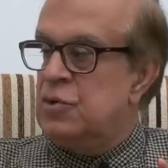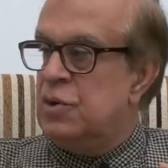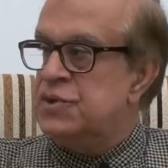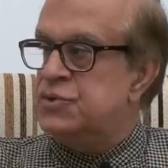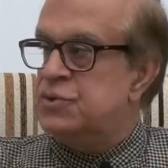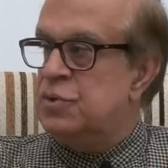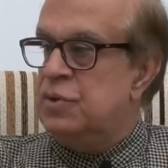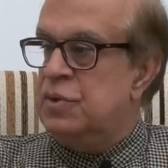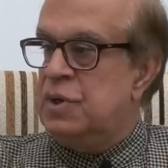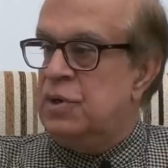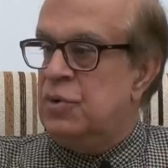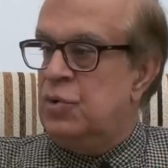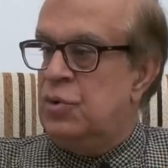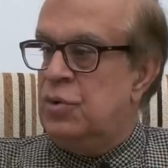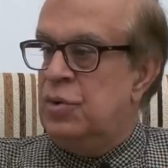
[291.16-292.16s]
also
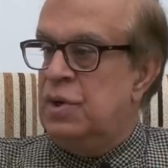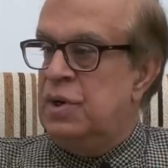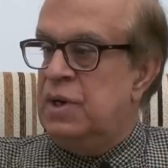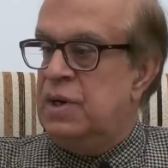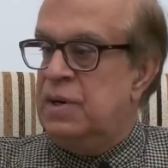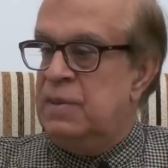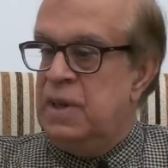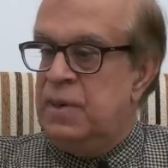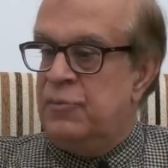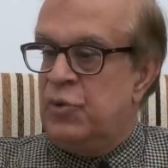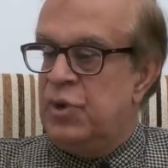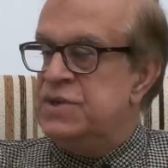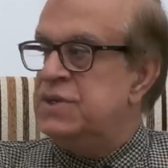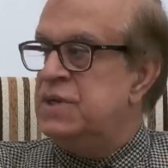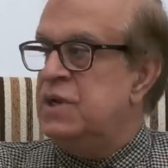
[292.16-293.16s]
a whole
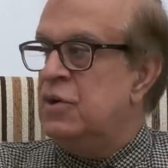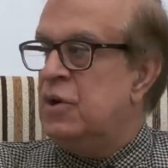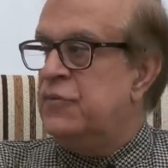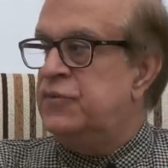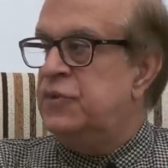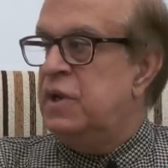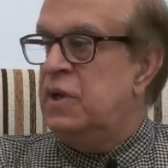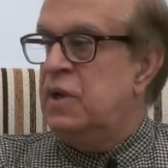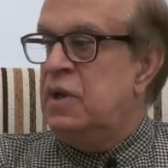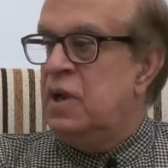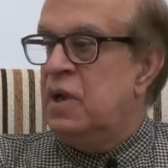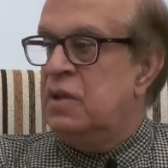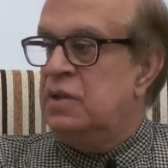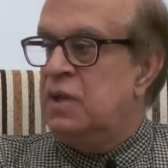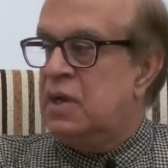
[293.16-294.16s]
poisoning of
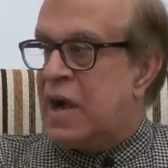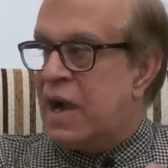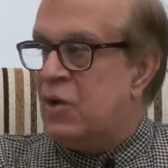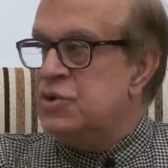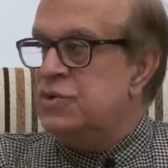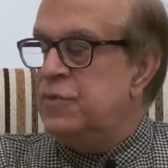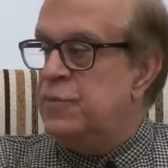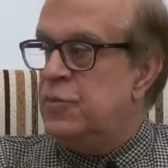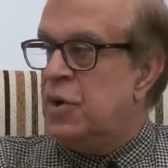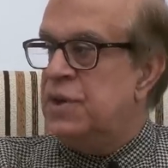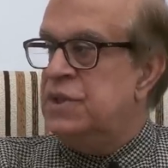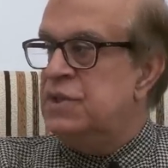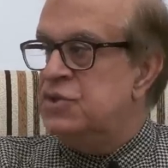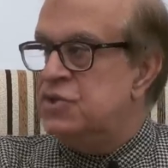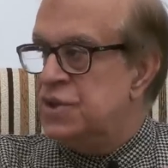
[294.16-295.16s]
the cows. We brought
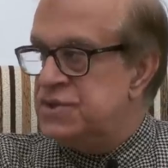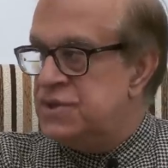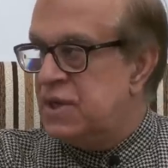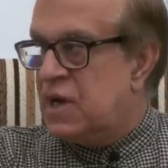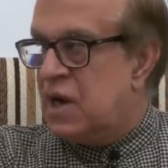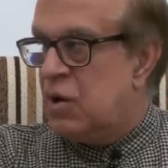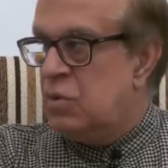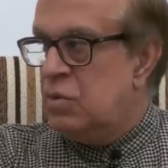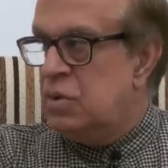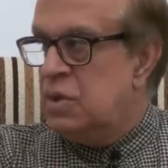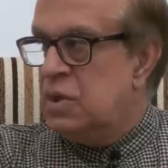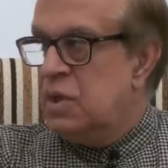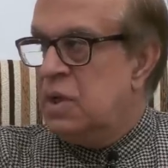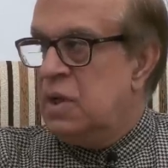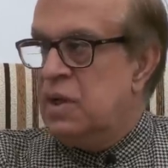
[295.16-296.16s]
in the Jersey cow.
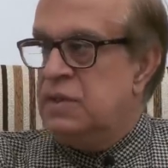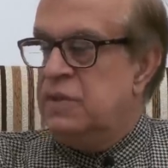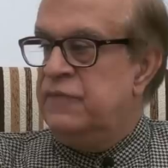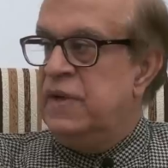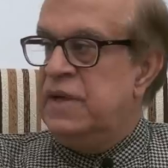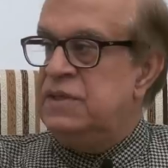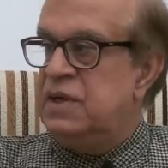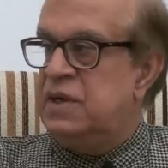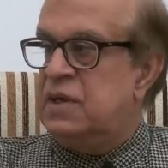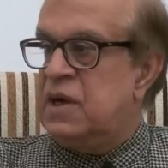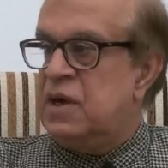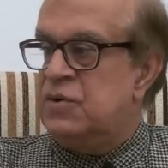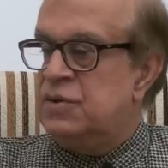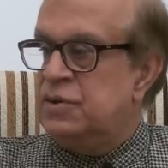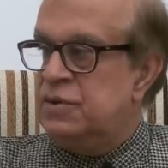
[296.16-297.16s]
and the Vedic
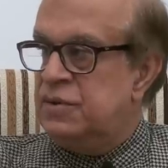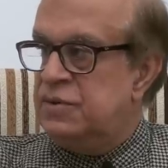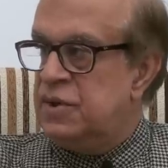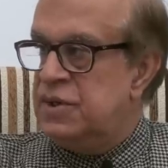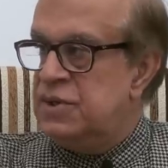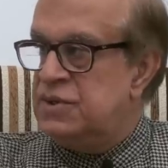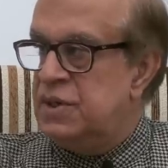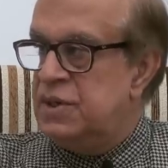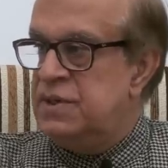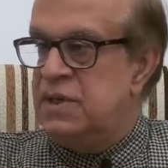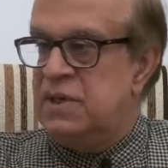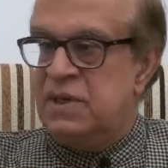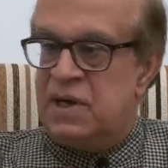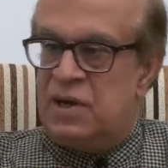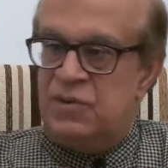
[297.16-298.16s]
cow, the traditional
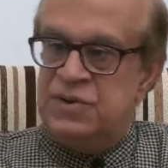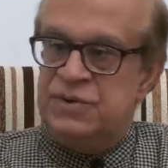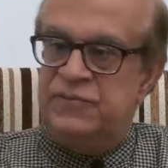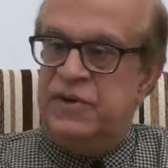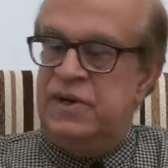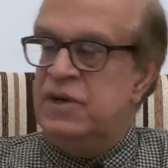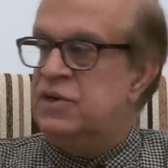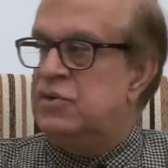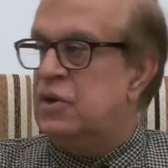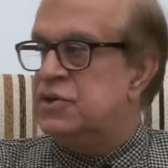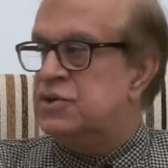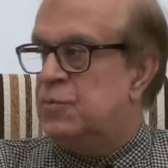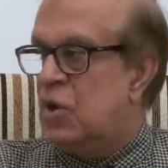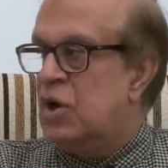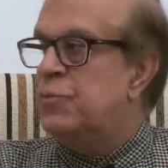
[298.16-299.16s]
Indian cow, is very
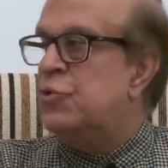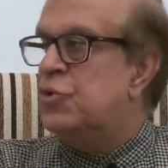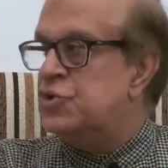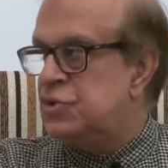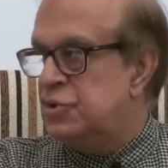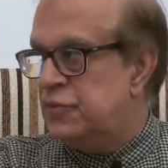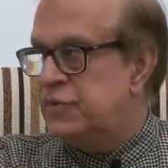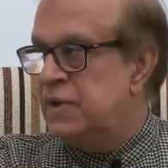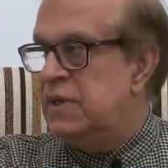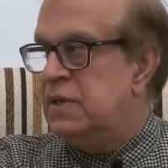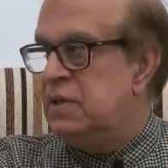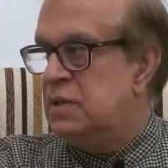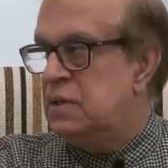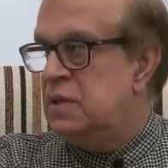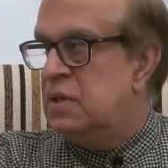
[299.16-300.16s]
small portion of the
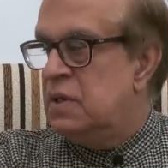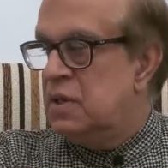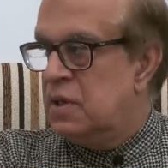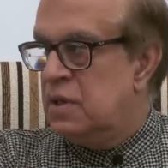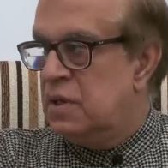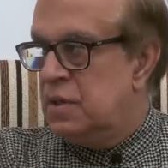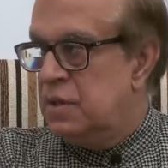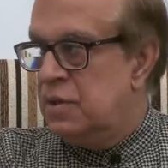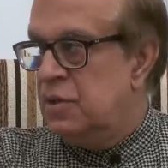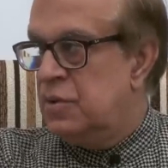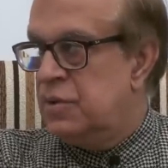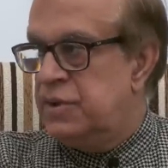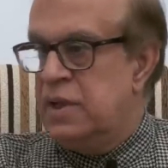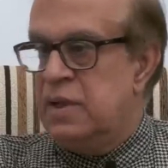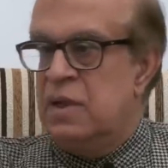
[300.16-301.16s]
Indian
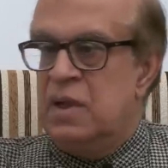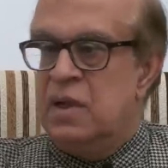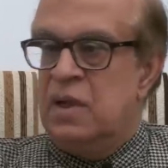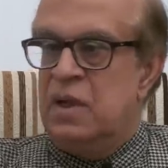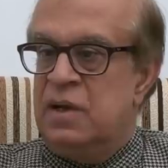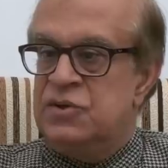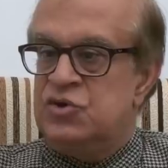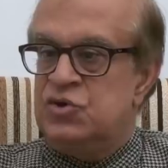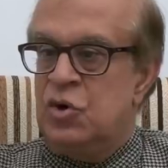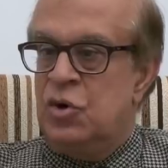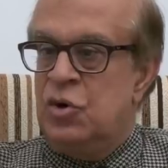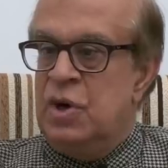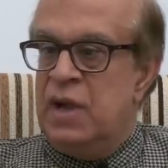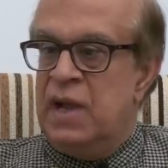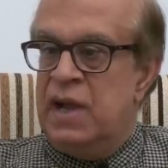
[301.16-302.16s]
thing.
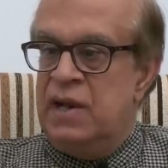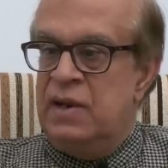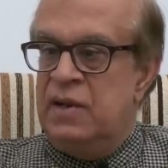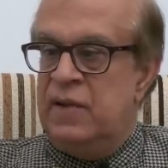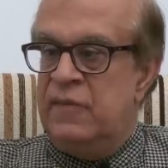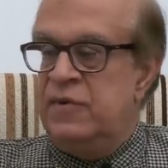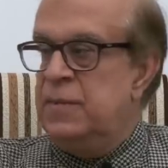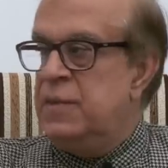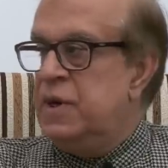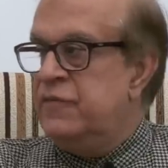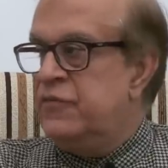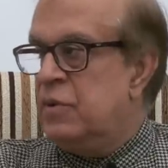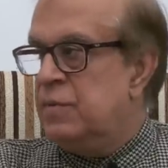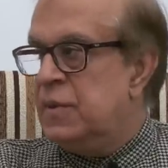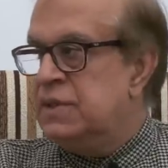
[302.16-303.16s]
So, and everybody
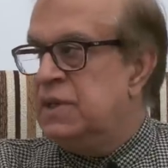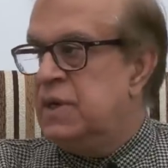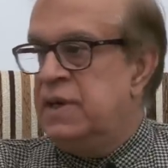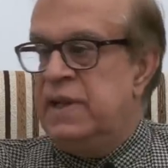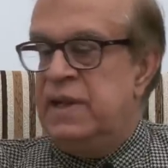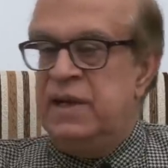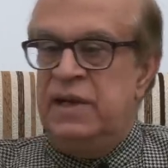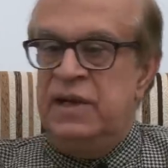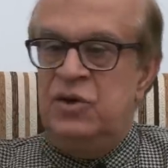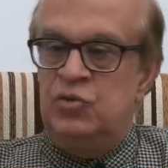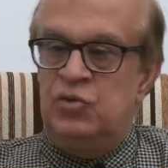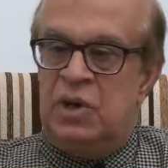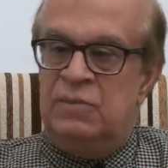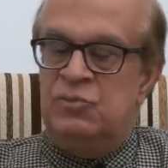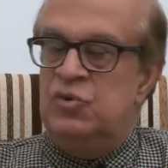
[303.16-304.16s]
from Mother Dairy
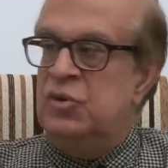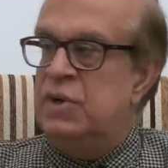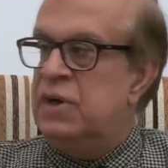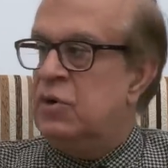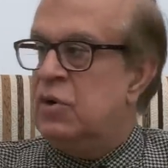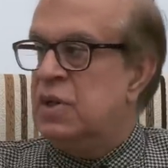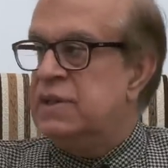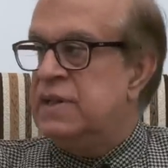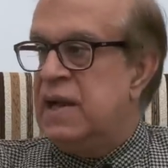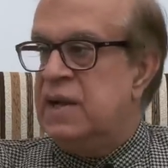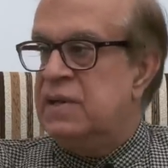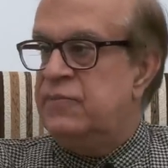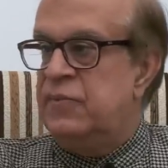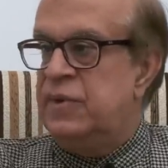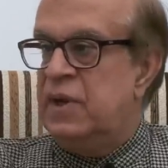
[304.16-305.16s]
to Amul and all
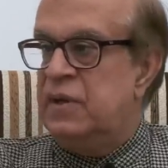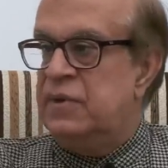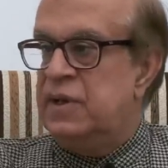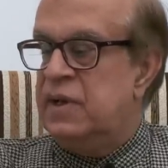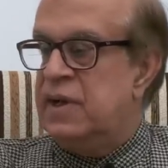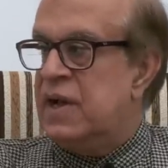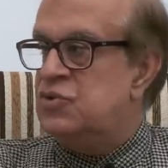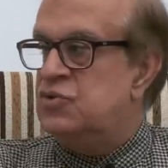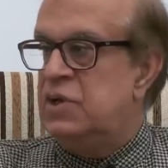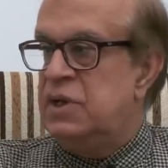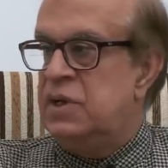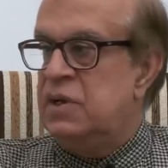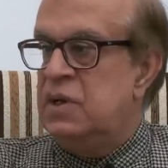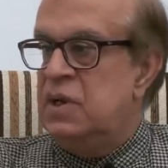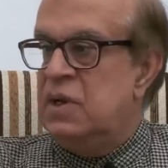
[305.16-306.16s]
that, we are there
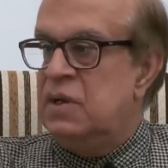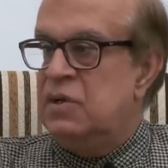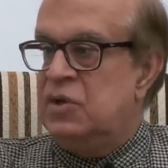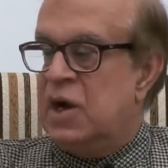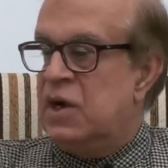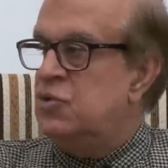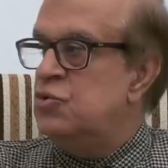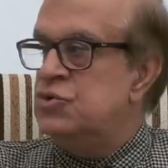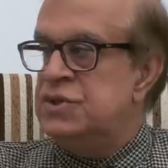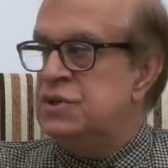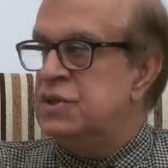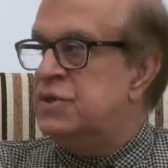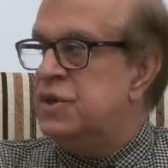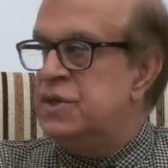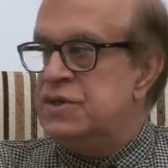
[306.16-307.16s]
actually not using
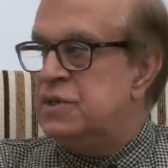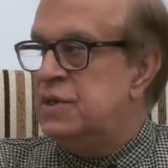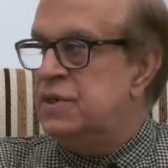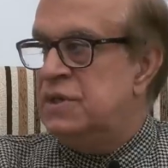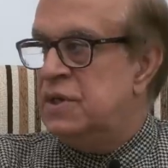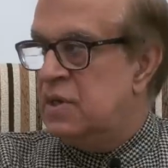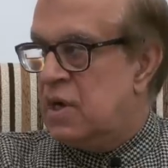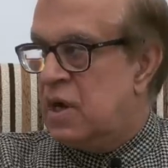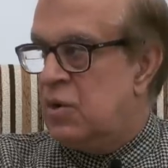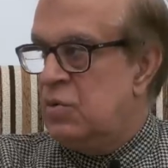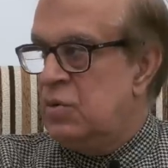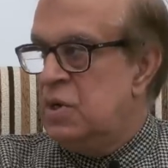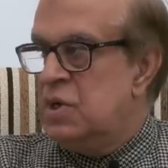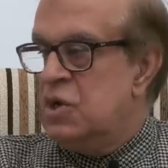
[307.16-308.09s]
the traditional Indian cow.